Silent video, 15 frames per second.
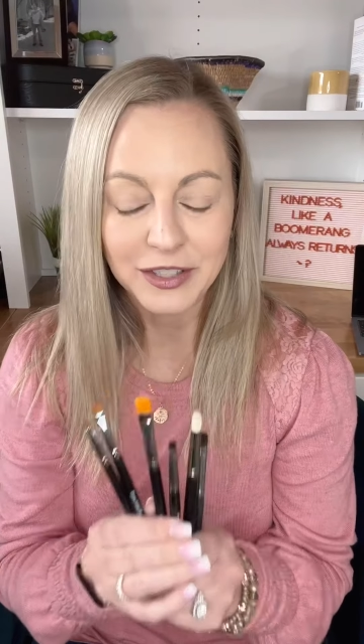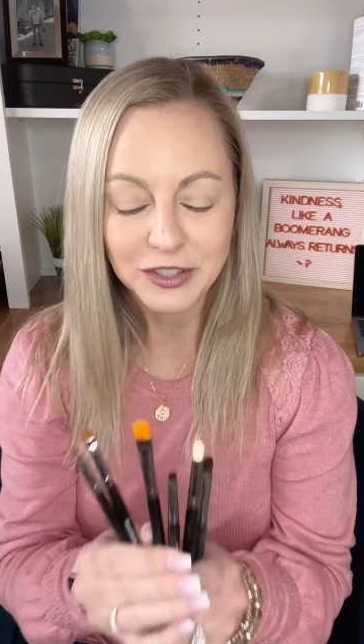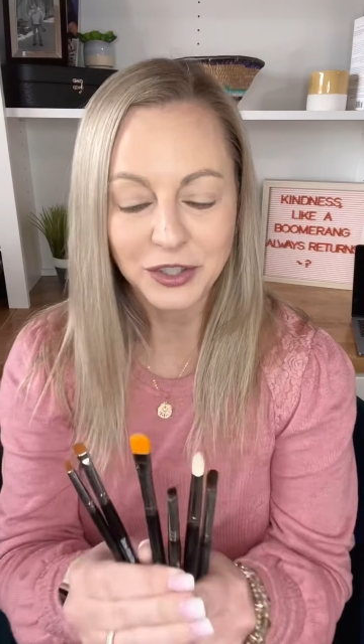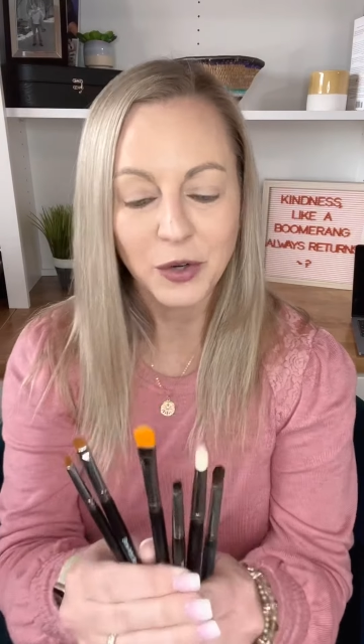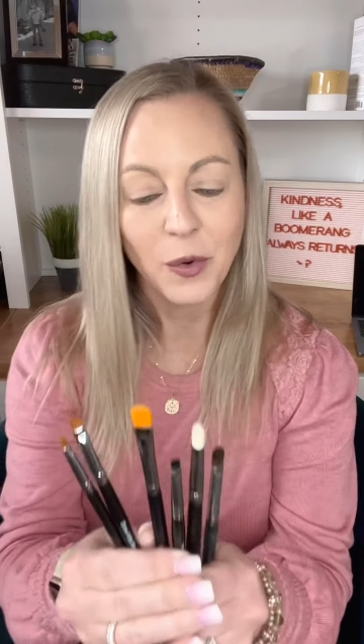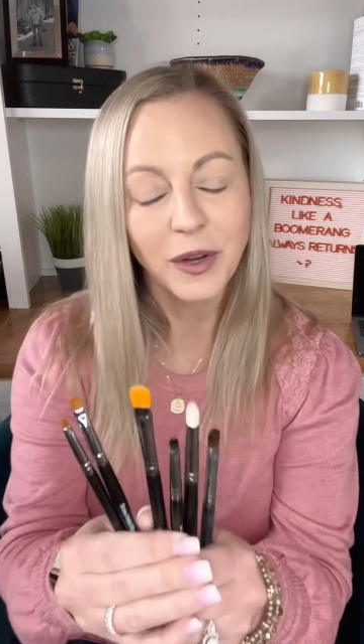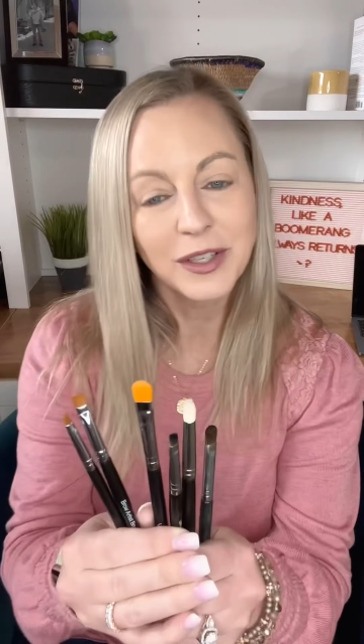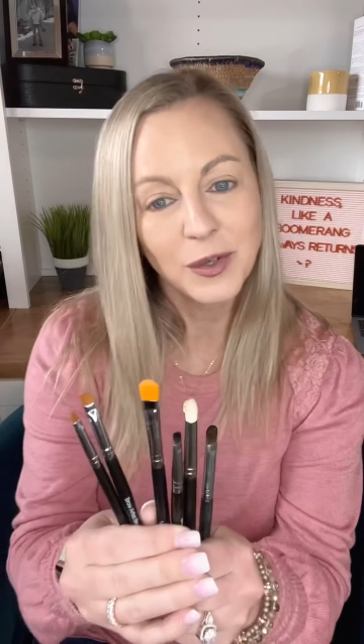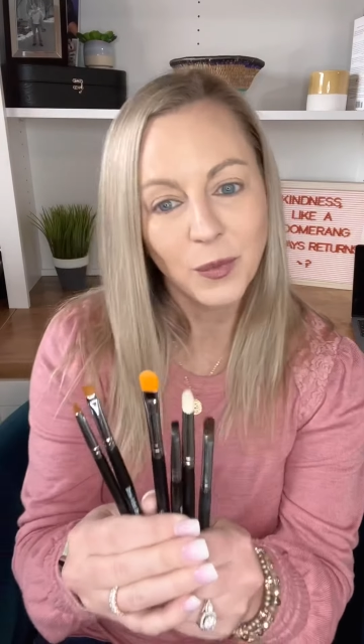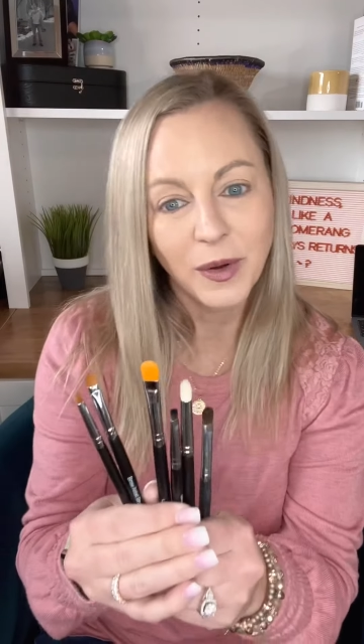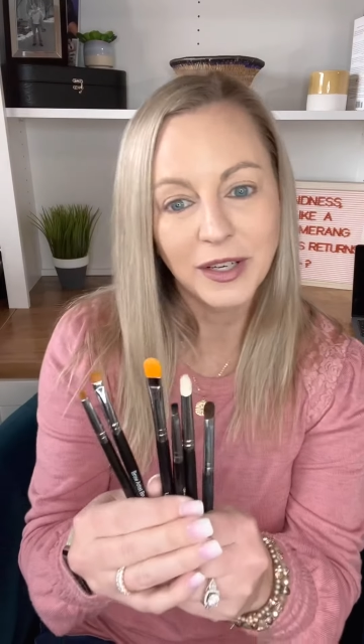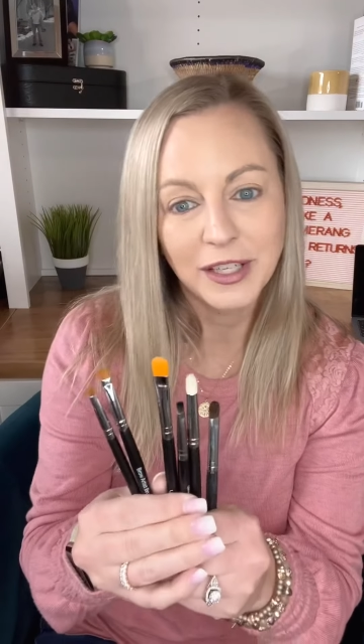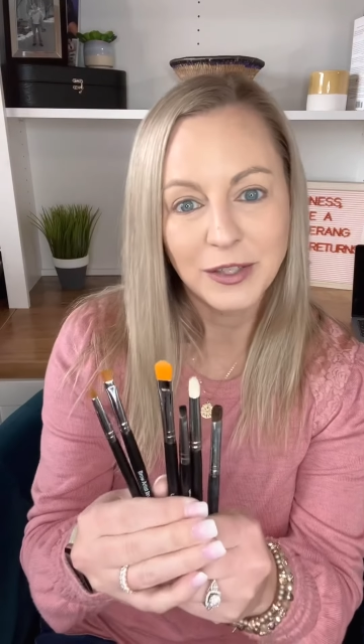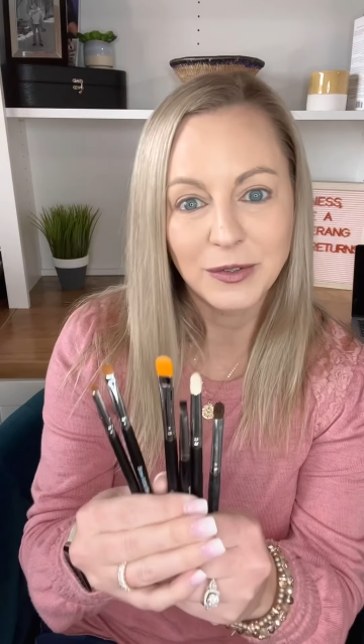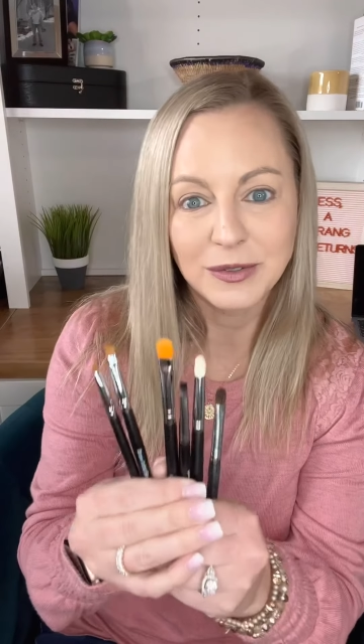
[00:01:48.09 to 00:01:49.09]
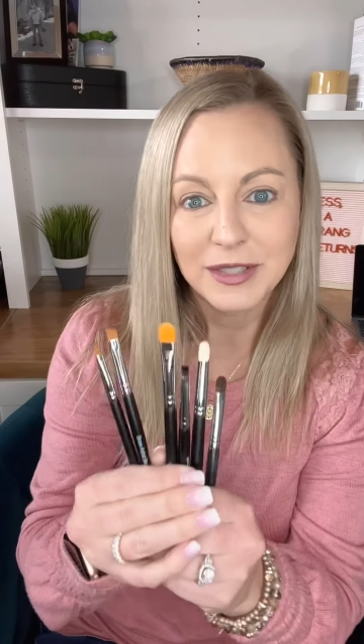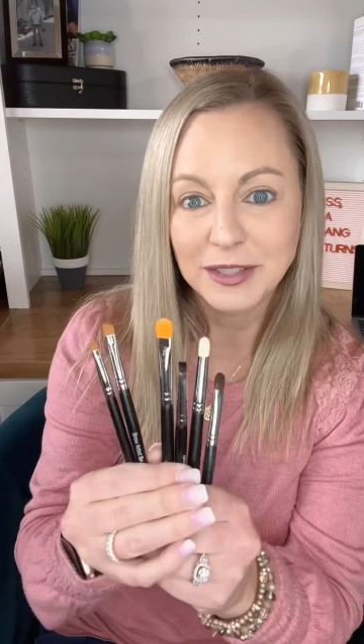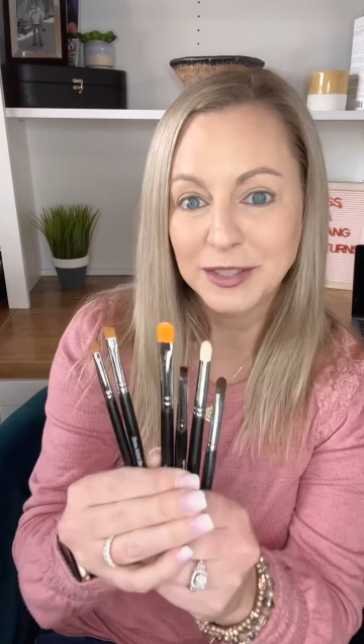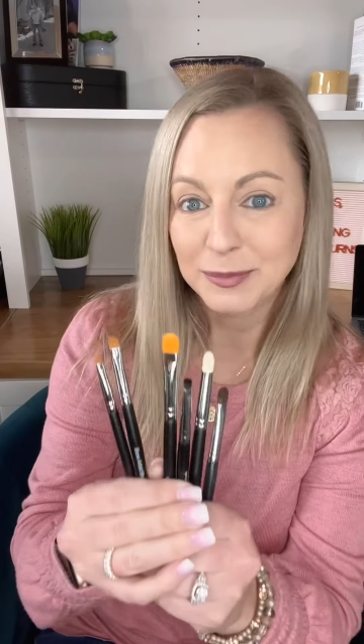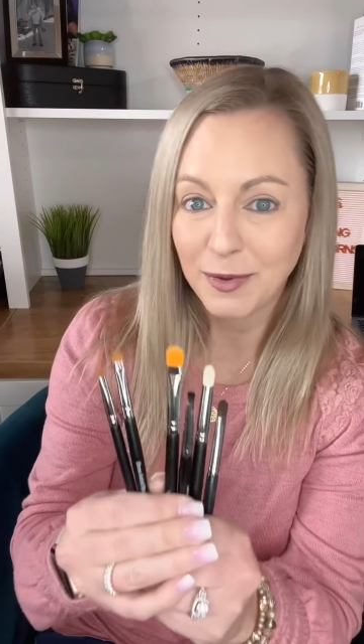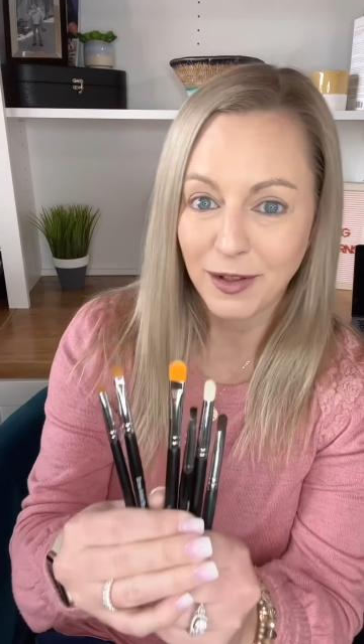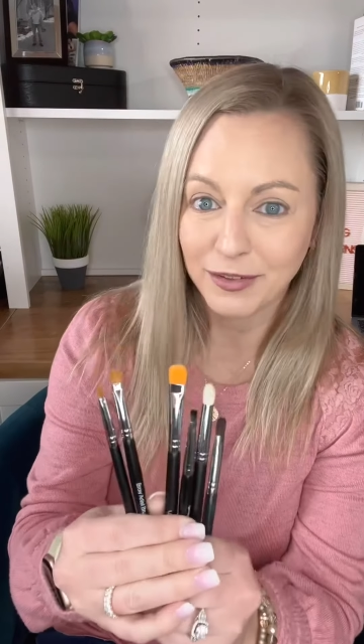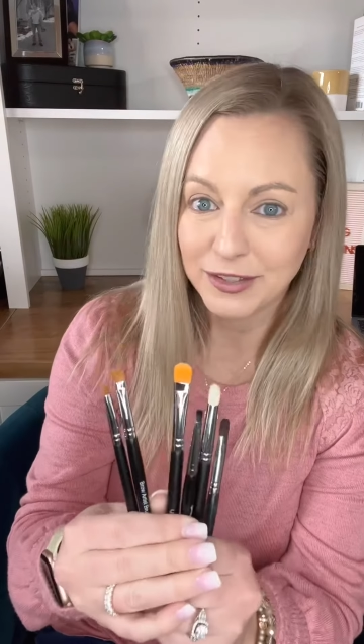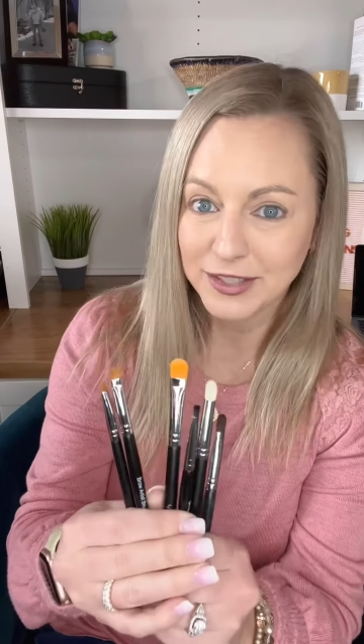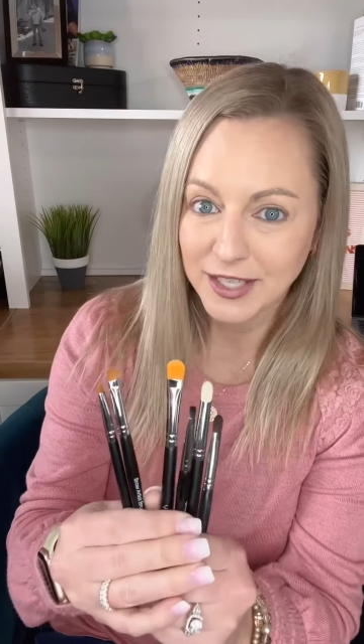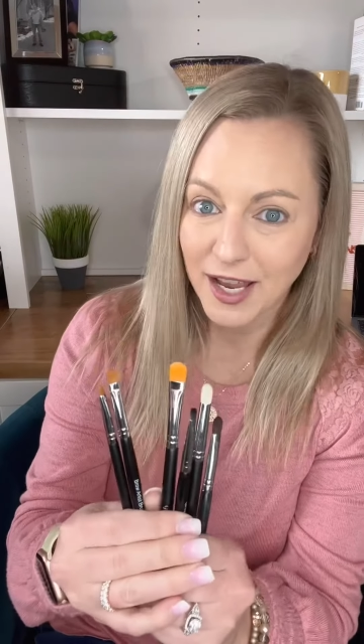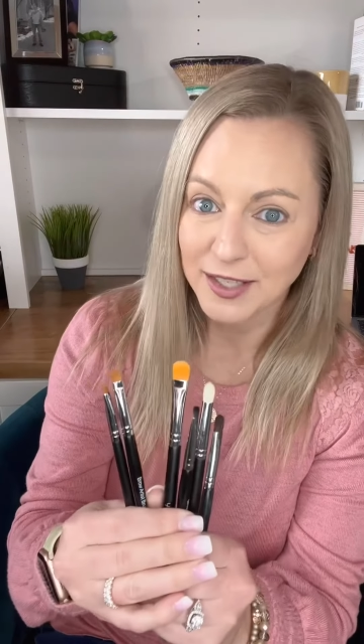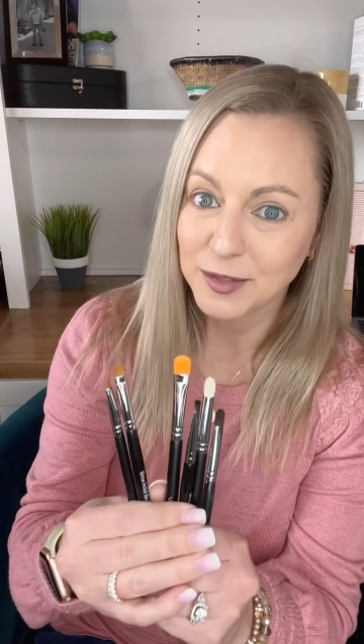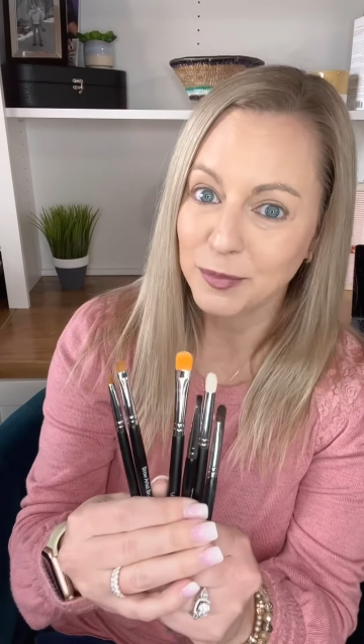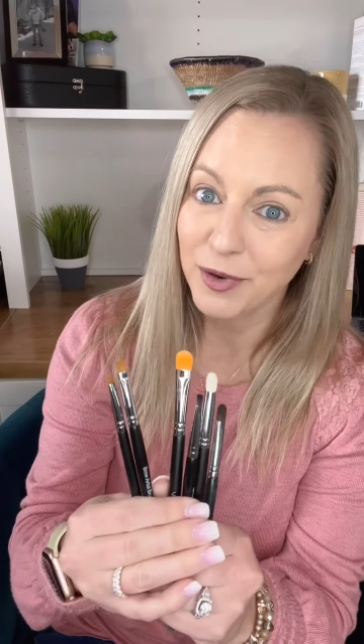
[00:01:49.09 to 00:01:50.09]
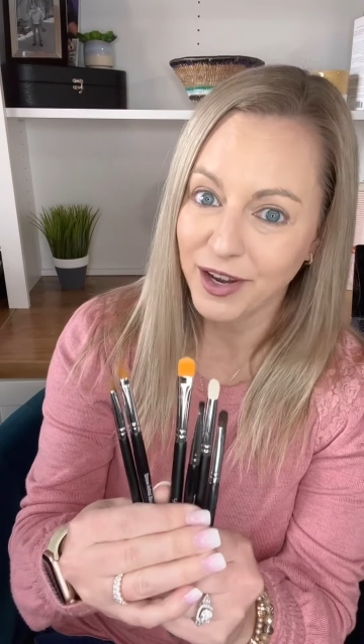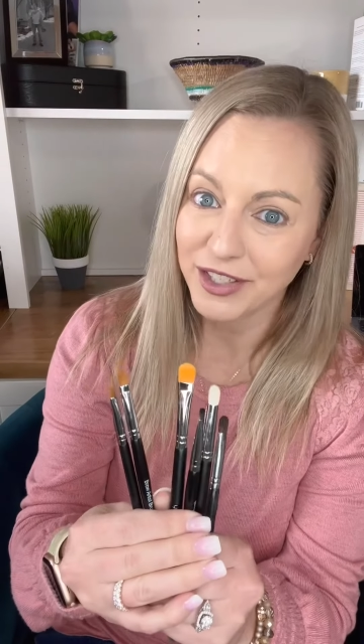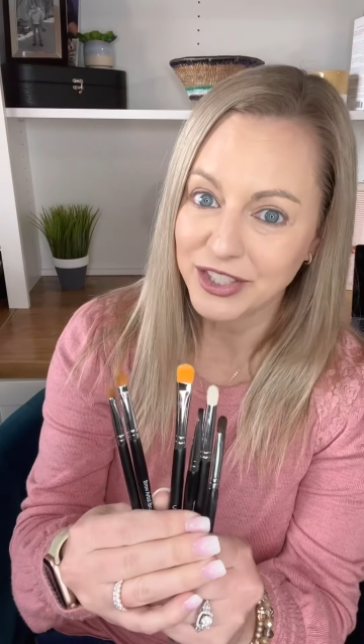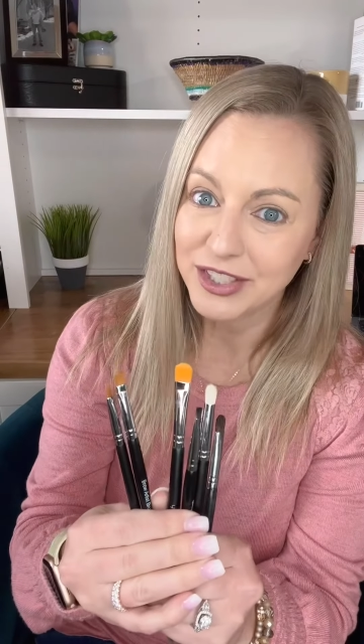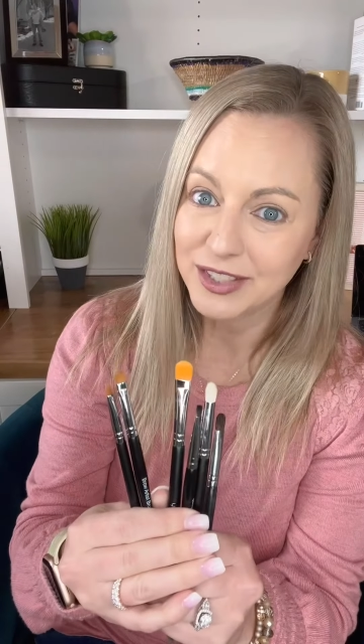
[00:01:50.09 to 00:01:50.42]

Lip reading: you're going to want to use a smaller sized brush.